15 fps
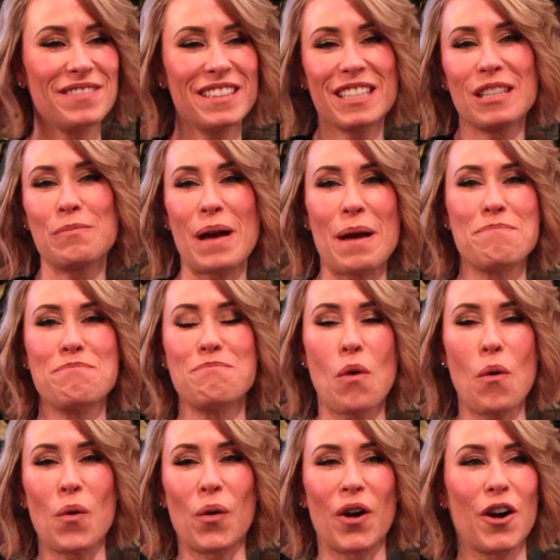little bit
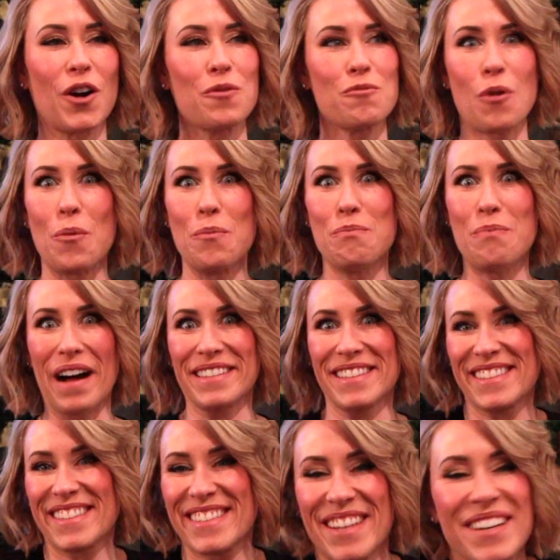more
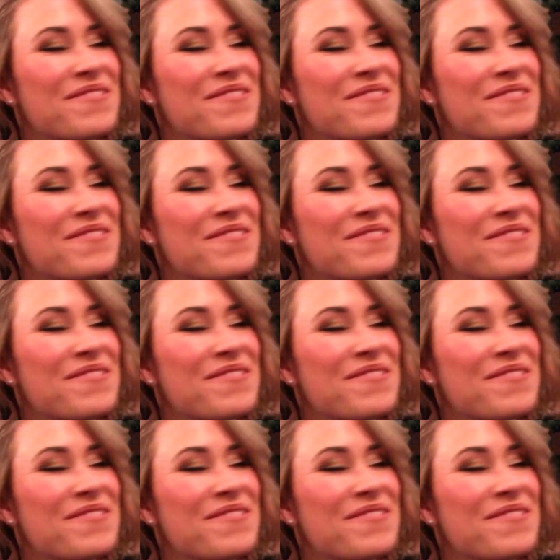robust.